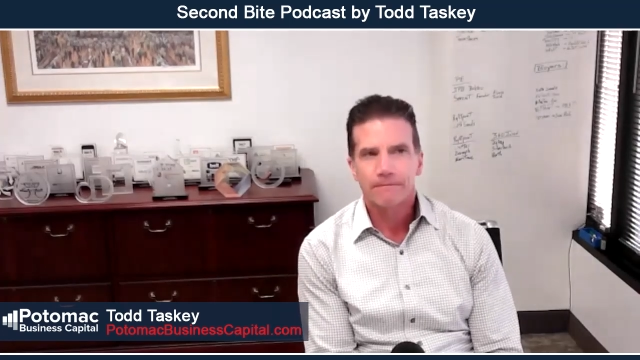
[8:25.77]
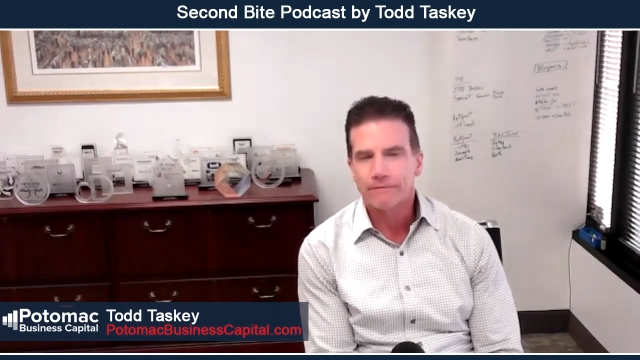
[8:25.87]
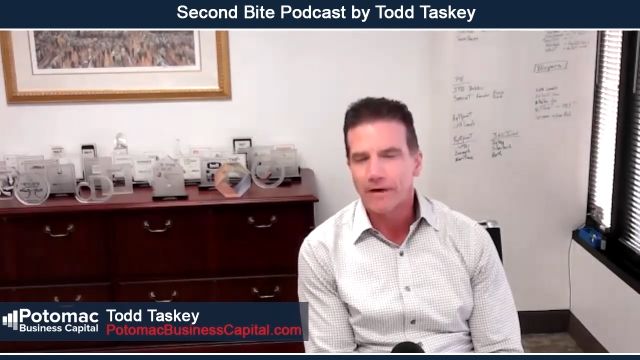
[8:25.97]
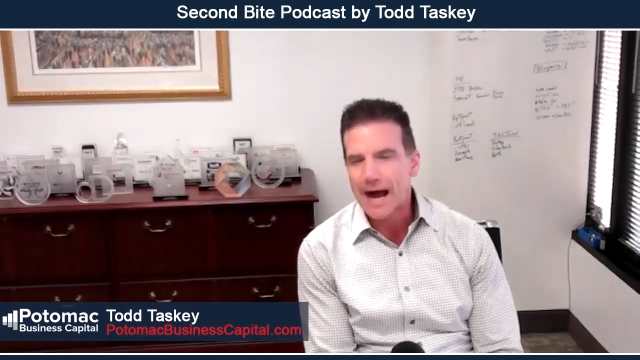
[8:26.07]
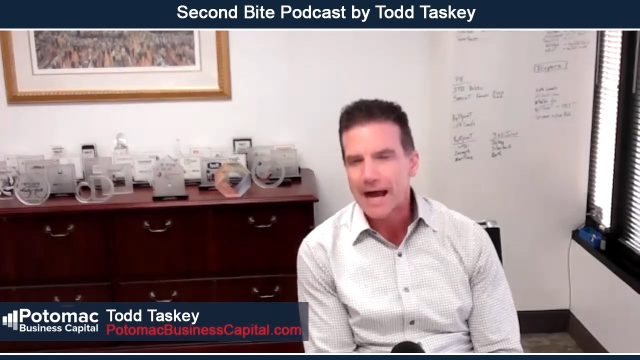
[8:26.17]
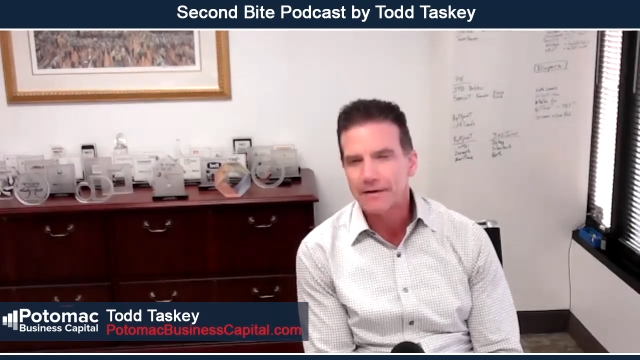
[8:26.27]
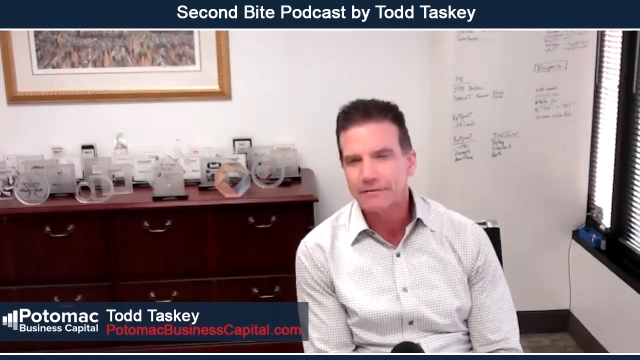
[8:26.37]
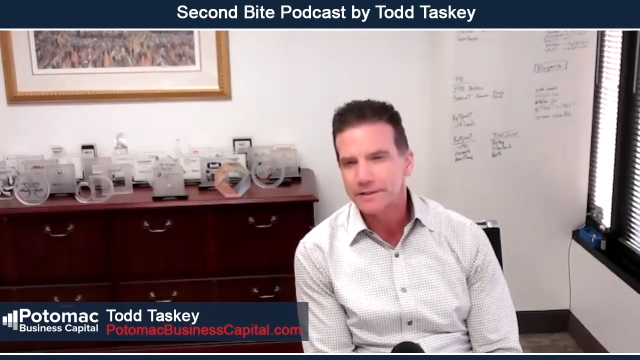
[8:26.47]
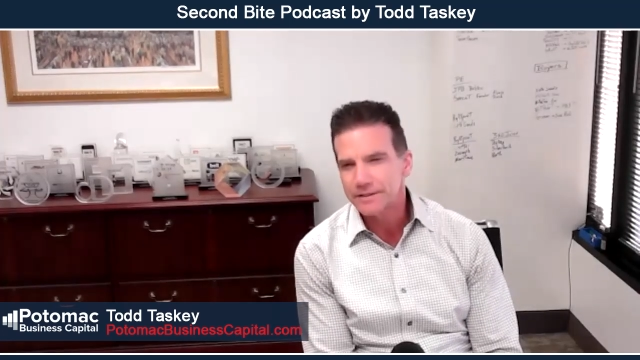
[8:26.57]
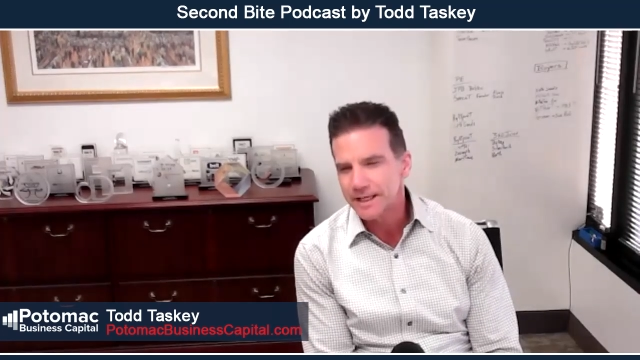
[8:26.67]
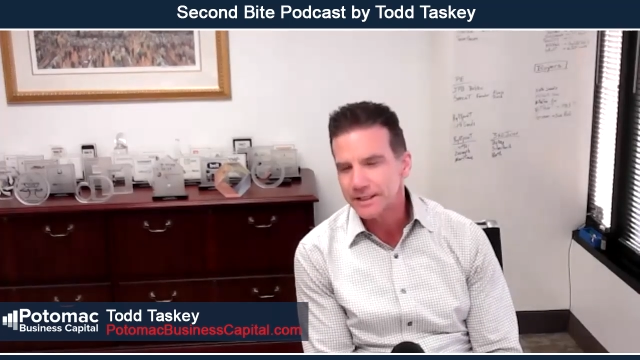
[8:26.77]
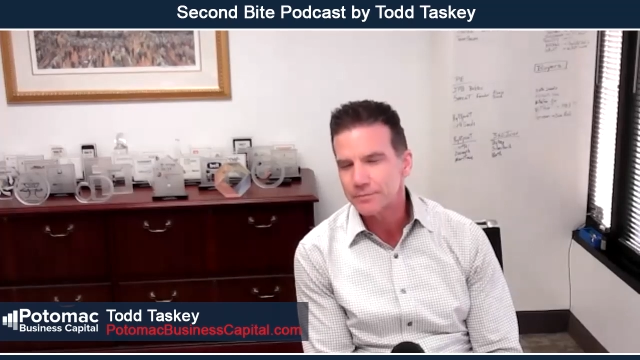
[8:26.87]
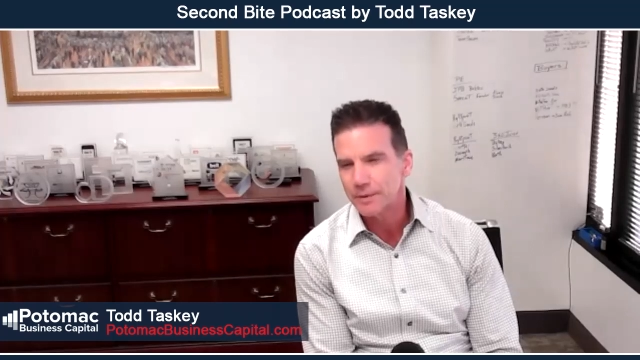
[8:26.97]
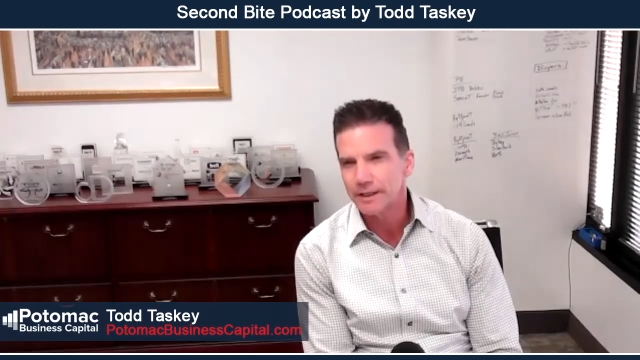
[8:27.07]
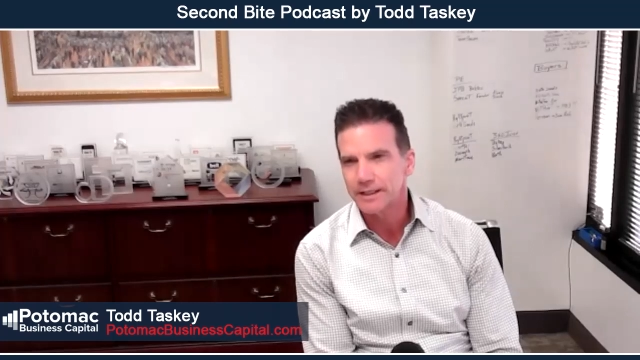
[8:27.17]
5 to 6
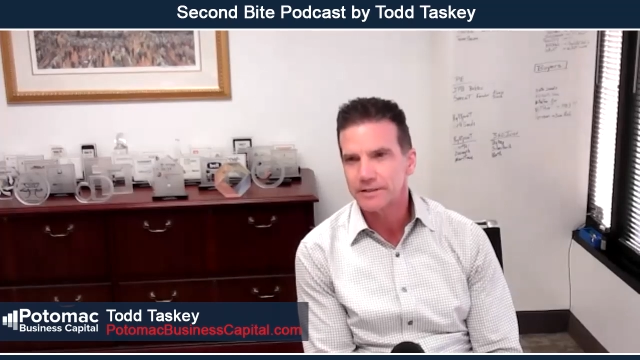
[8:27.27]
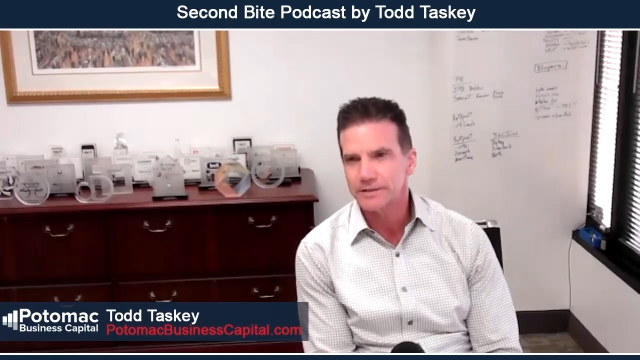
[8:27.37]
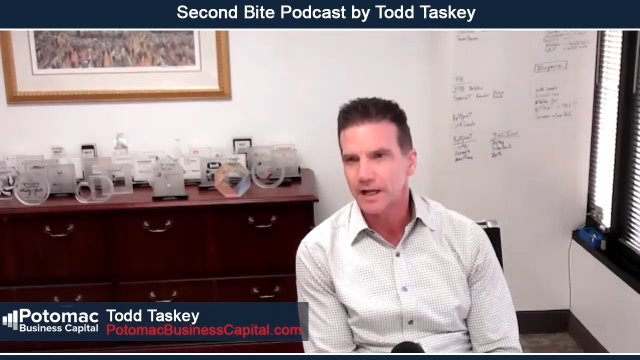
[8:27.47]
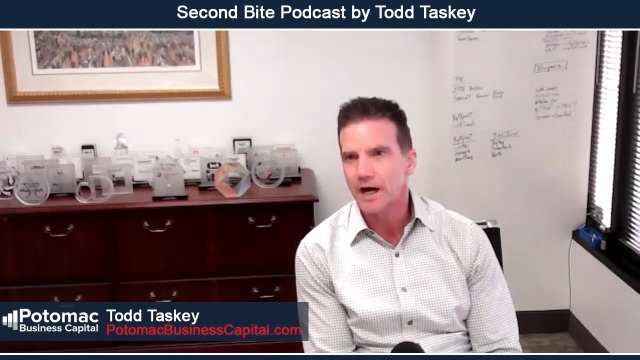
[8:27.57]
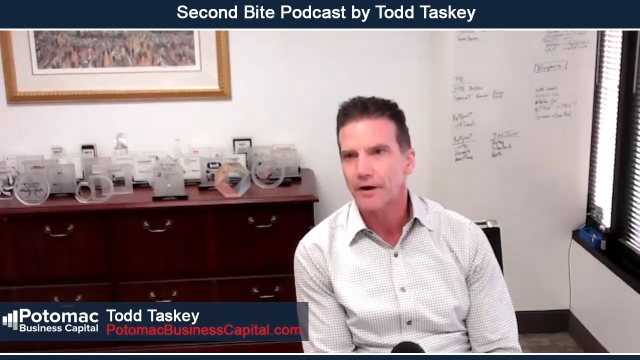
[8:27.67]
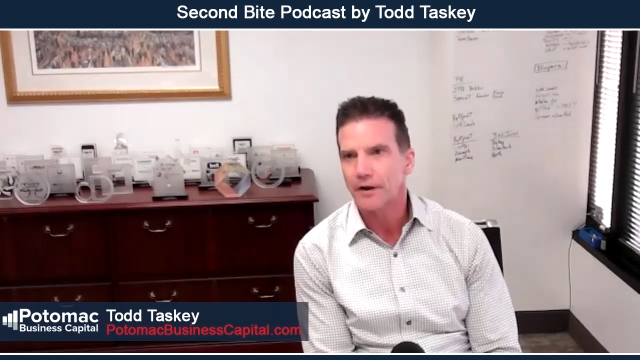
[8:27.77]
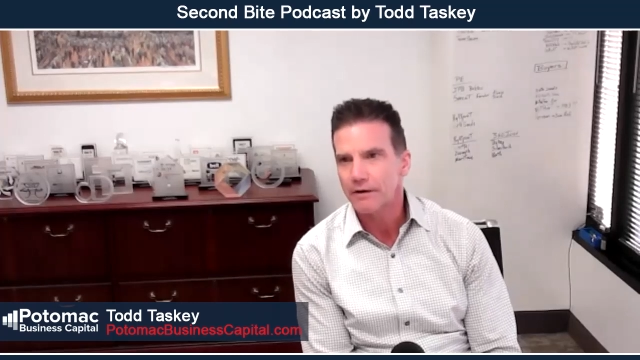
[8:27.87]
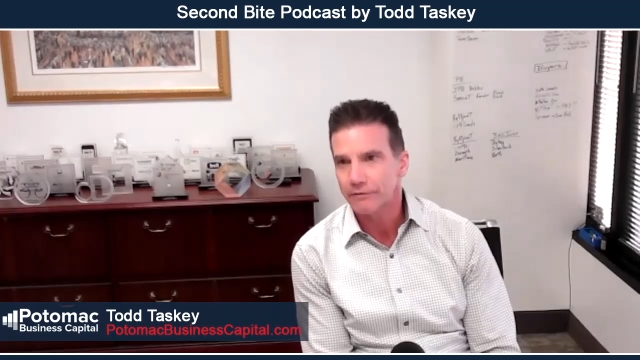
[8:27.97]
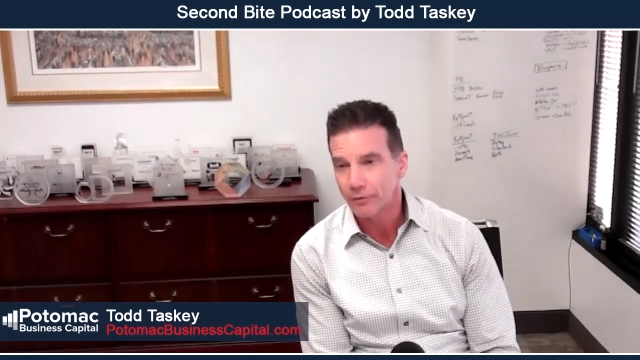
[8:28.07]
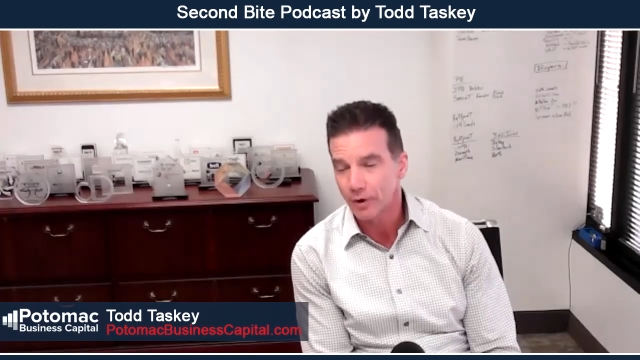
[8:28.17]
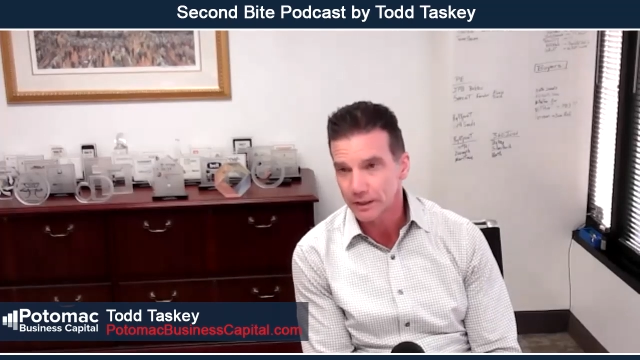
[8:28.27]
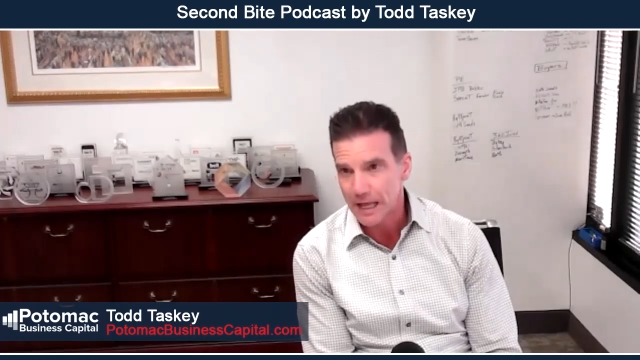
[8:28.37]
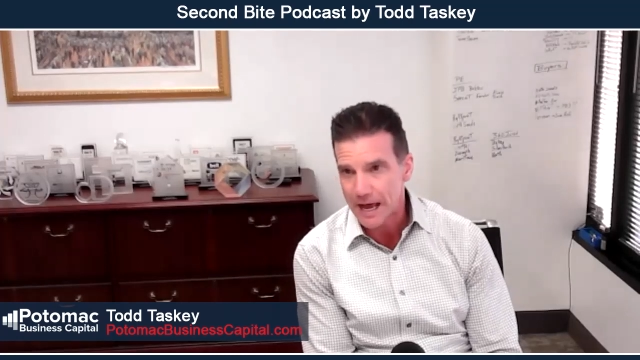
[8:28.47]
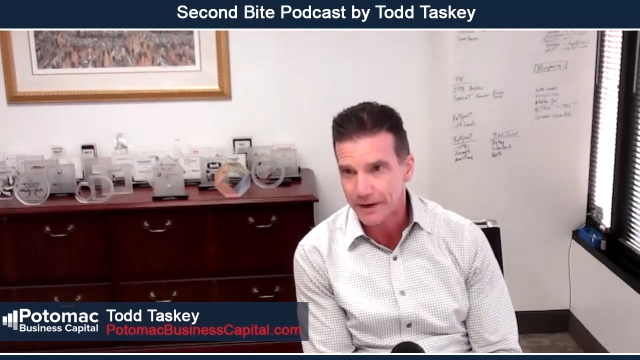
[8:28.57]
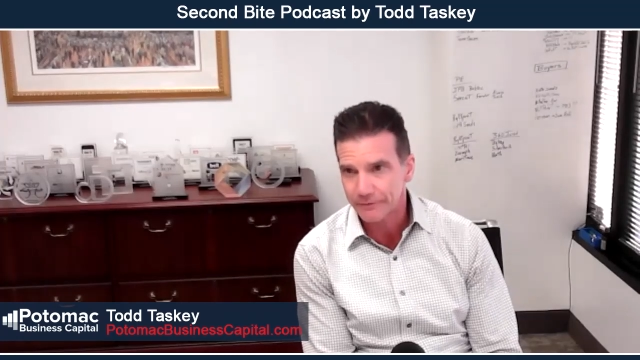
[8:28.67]
million is a cutoff for a
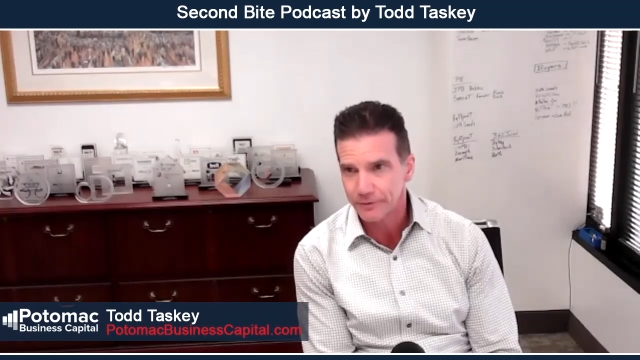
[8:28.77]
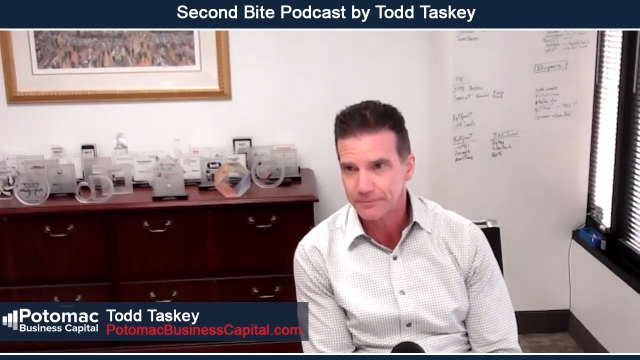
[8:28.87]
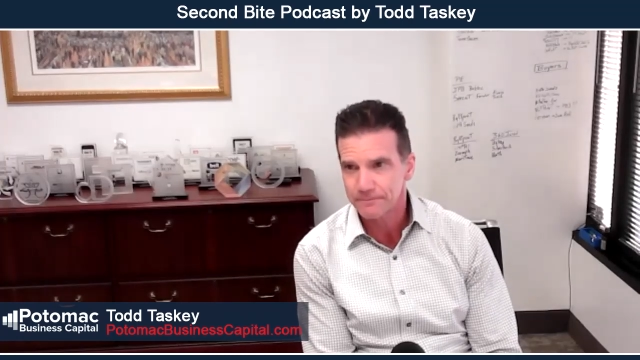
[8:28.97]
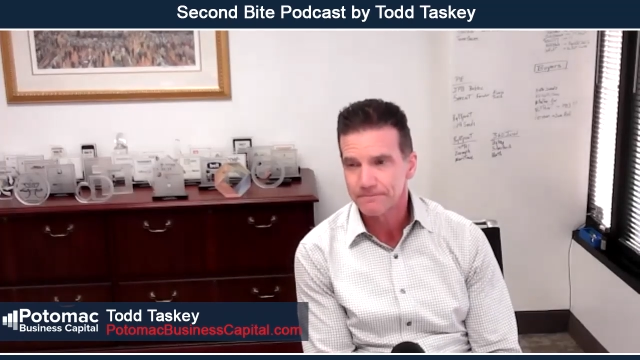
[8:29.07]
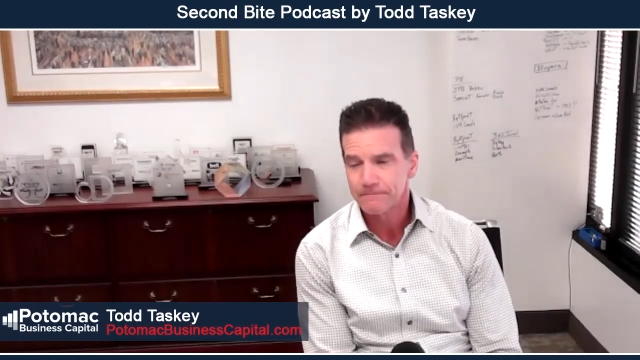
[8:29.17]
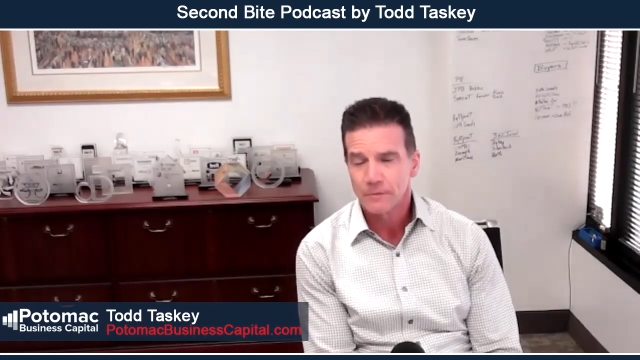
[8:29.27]
lot of them.